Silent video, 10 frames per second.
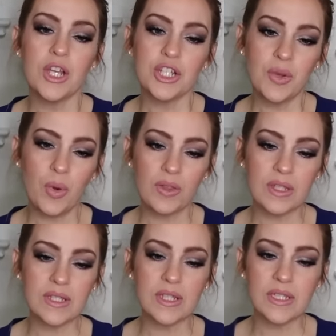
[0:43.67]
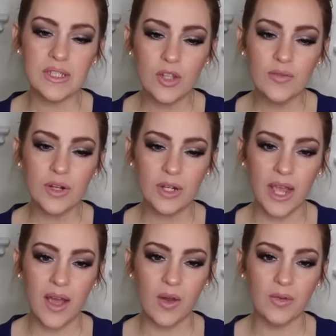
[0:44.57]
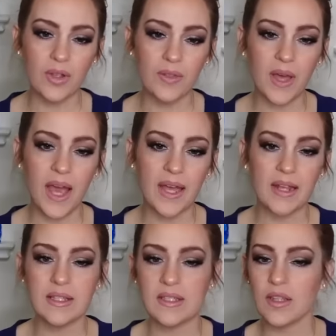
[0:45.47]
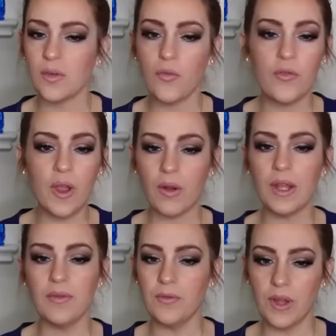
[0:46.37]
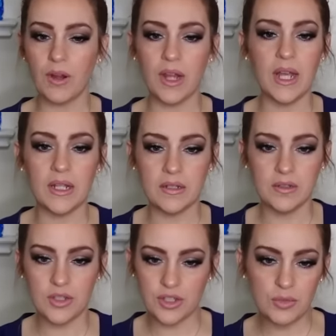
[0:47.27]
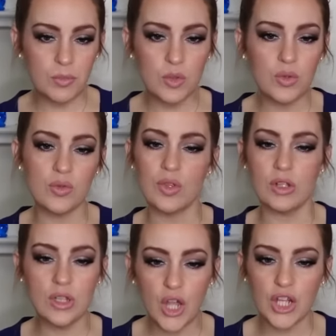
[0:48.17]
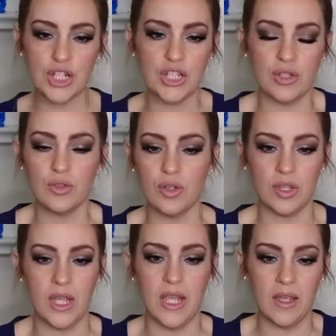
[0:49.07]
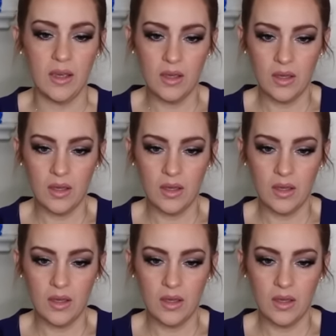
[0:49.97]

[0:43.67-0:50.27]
She wore this silver gown that is very, very smooth, luscious looking,